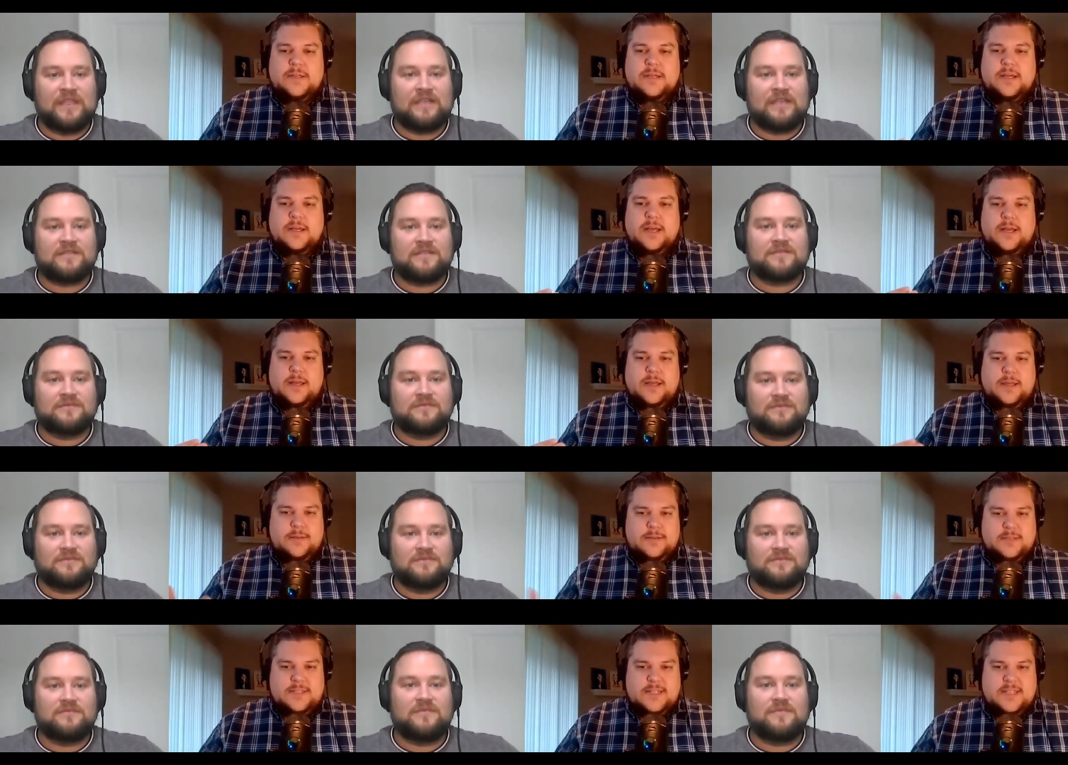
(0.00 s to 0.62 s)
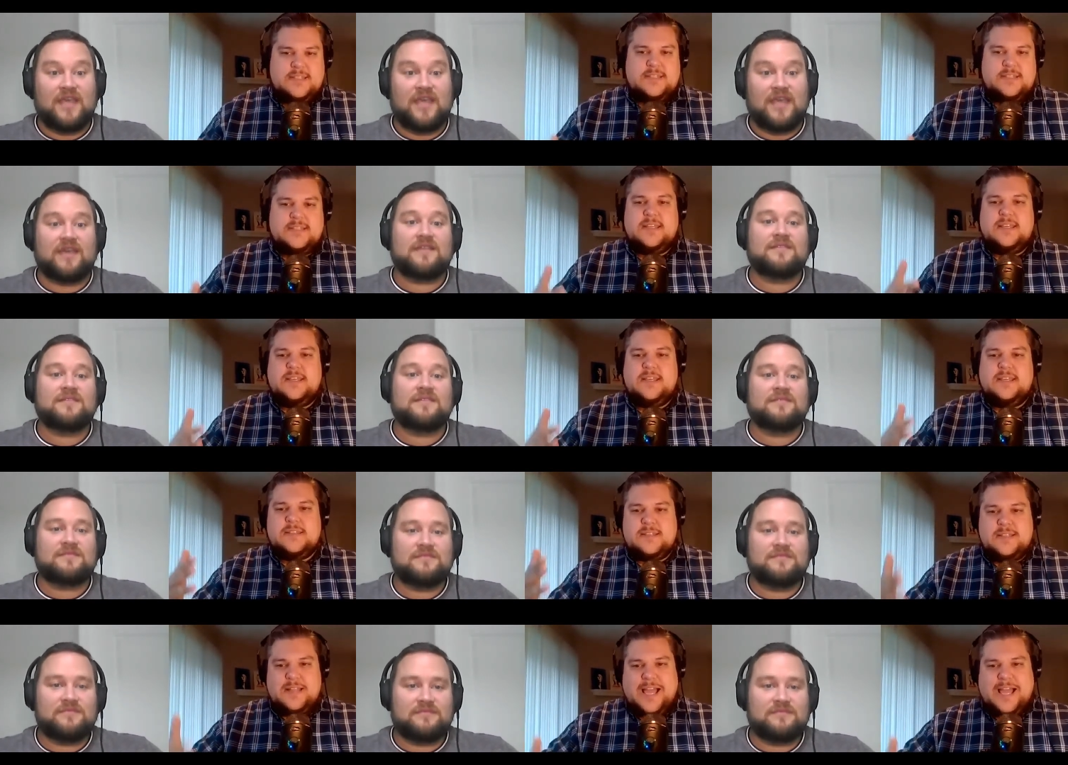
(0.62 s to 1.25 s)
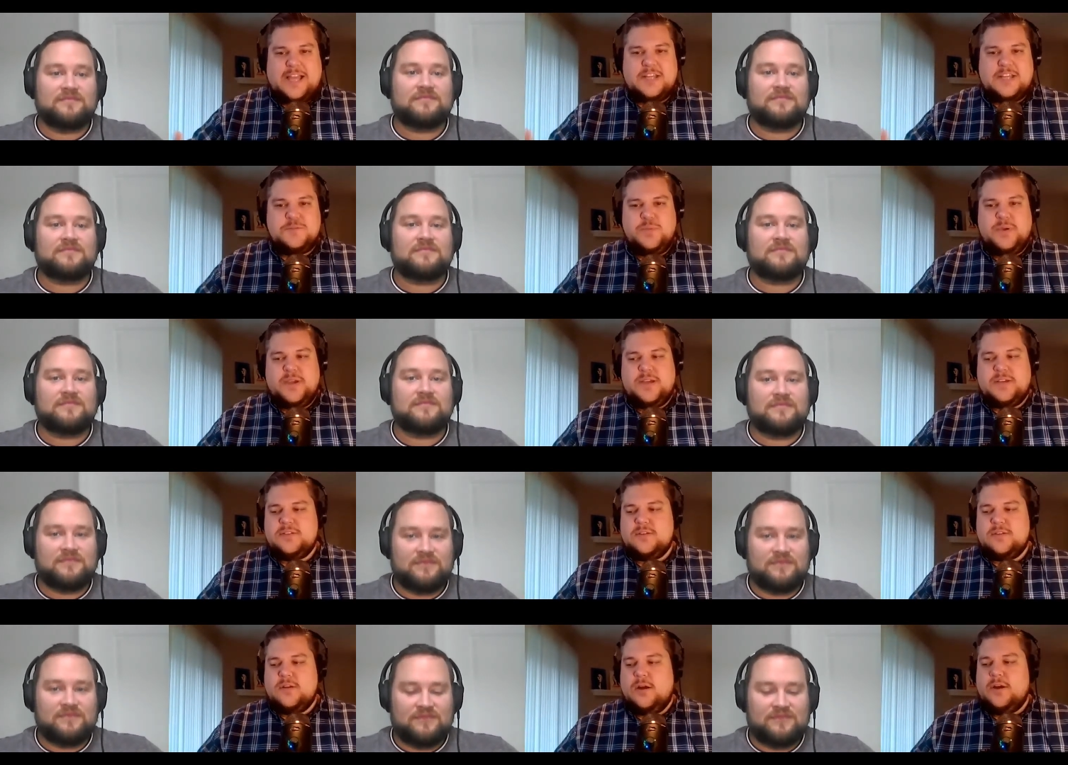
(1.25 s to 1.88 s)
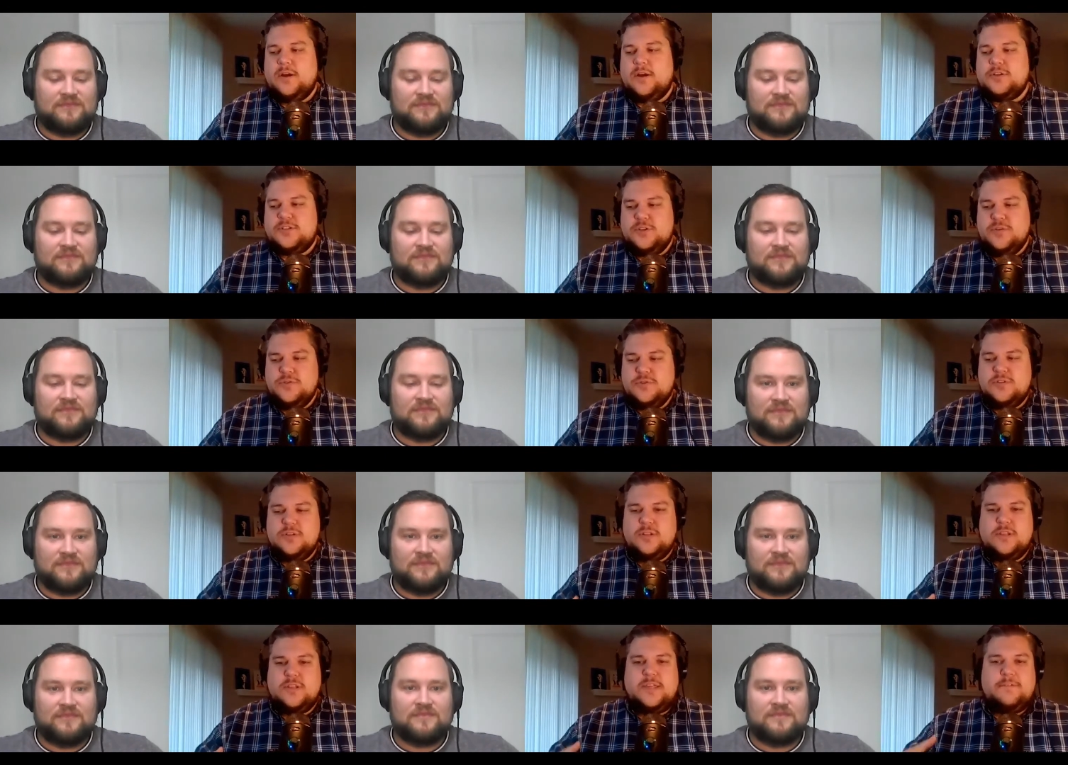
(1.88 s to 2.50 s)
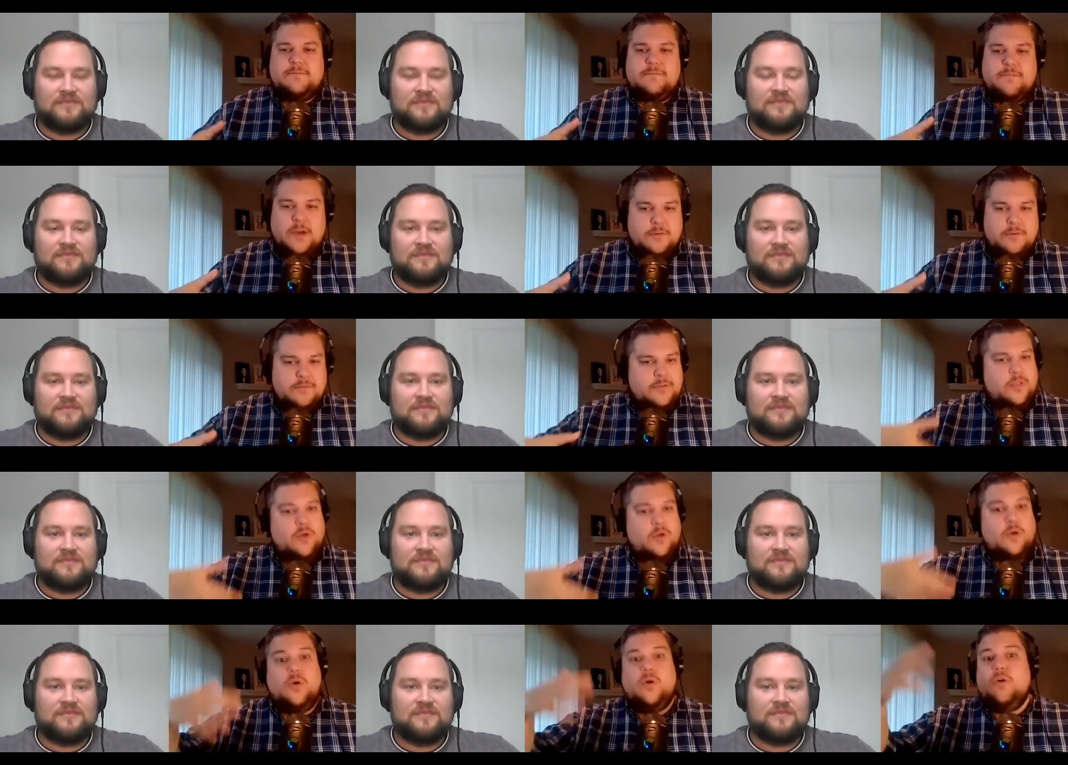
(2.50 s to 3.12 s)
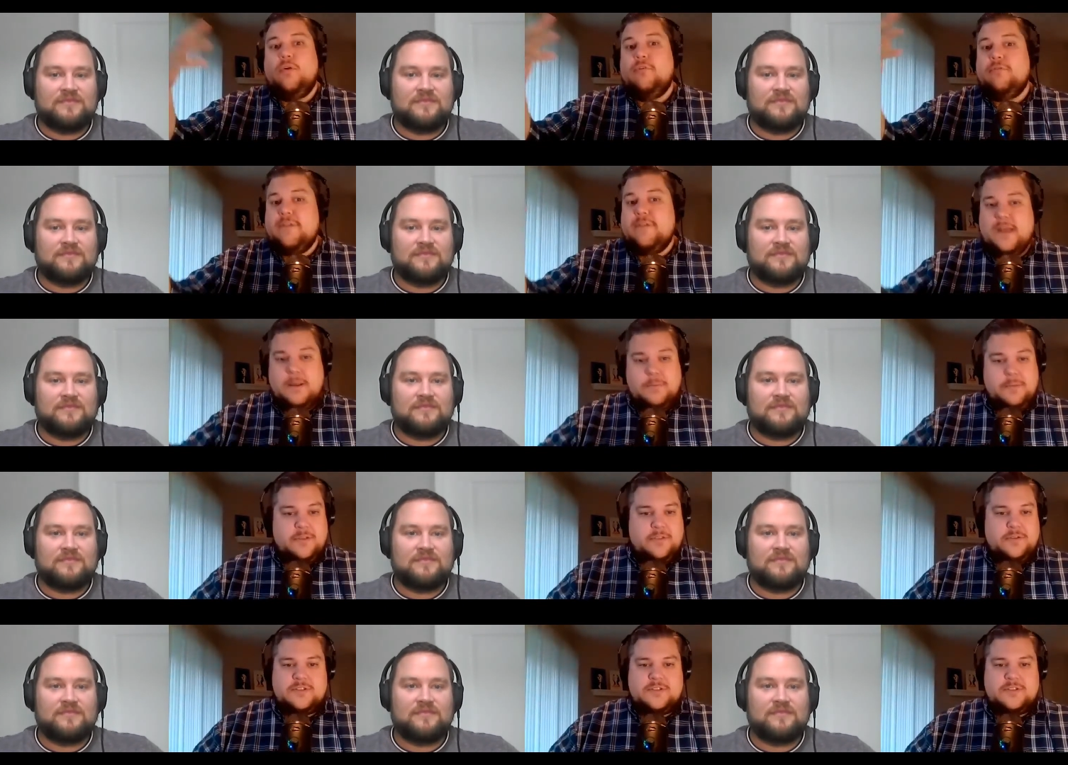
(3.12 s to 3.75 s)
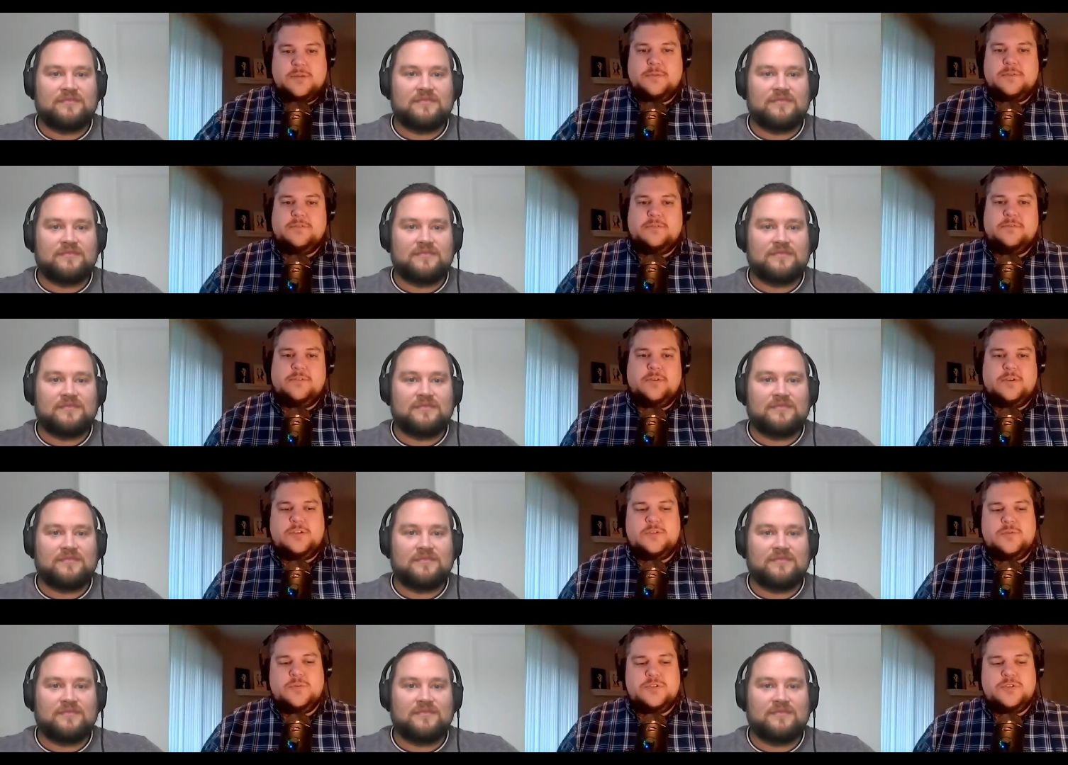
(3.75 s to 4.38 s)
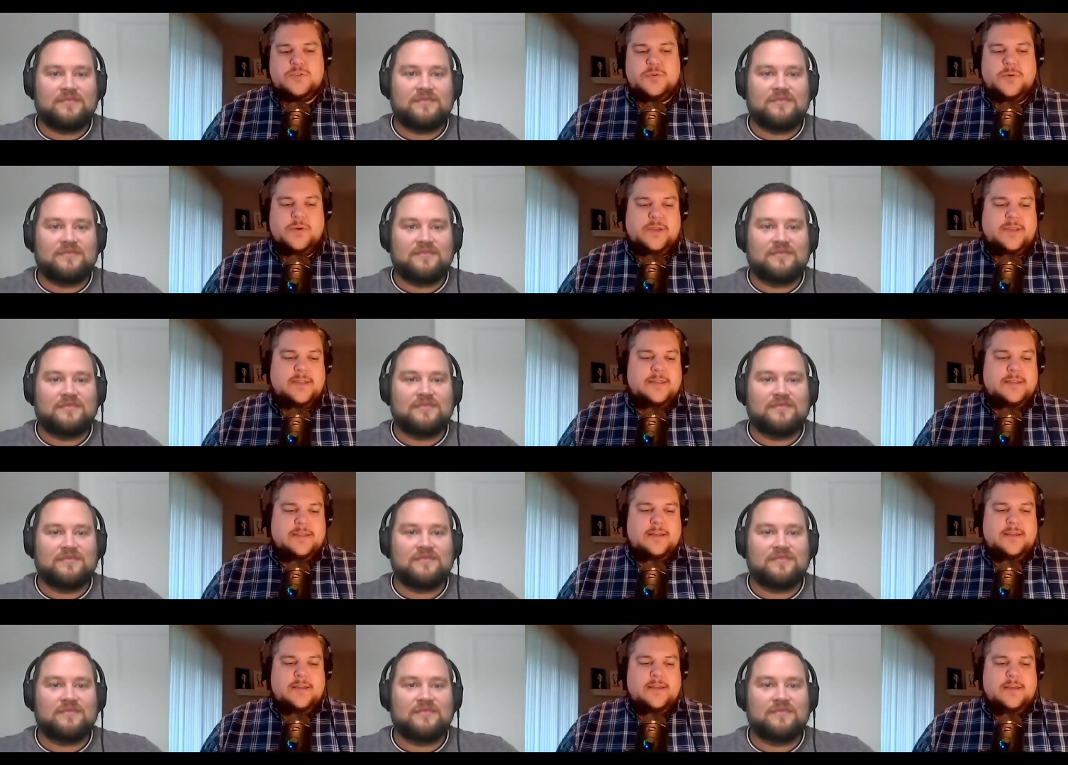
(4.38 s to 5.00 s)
Speaker 1: Uh, yeah. Disney slash Pixar is usually fun for the whole family. There's something for to enjoy.